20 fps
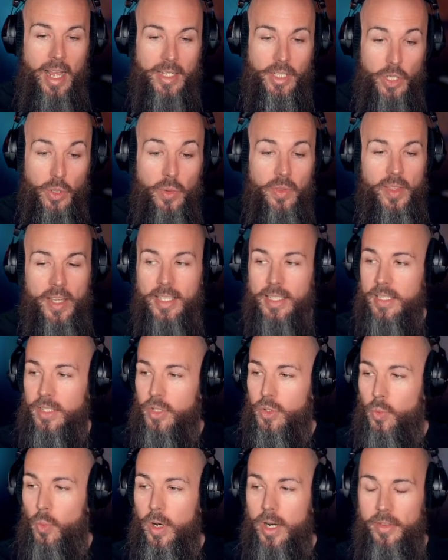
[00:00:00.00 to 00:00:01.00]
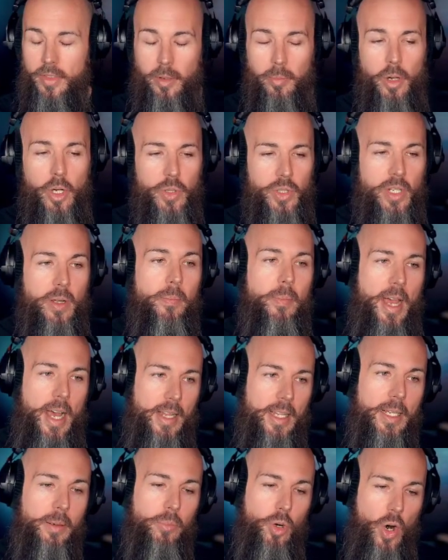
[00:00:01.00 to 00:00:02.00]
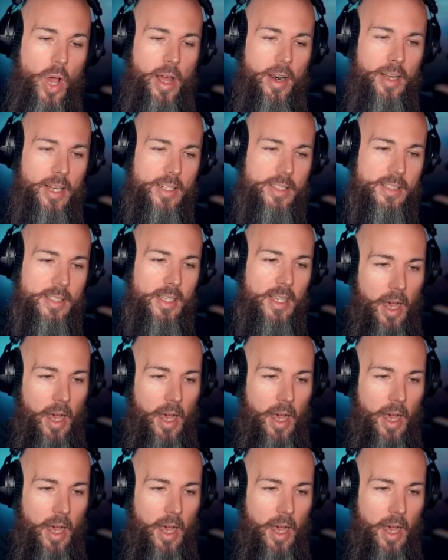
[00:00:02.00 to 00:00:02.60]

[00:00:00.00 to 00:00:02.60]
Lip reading: I do think this is one of their most compelling products,